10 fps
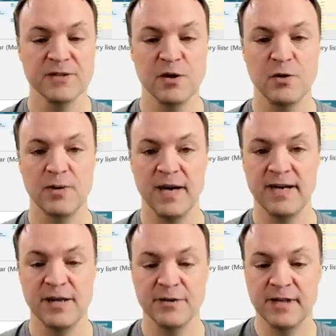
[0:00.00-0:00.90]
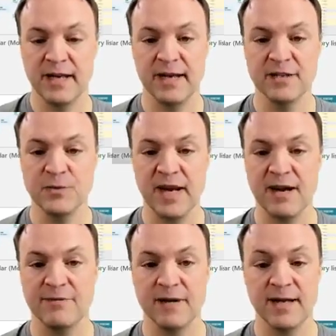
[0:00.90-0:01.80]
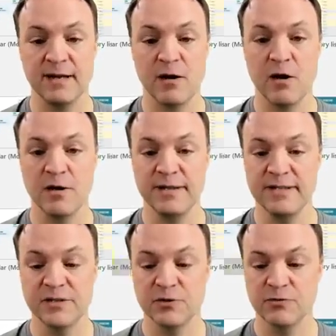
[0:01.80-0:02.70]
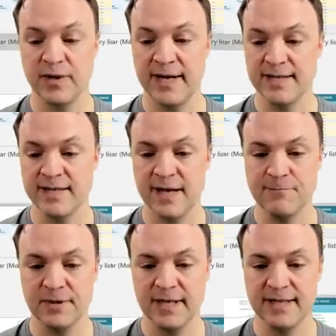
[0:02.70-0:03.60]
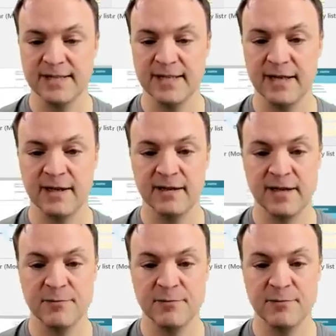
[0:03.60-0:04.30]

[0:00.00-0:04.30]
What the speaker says: So another thing is we have all these great templates here.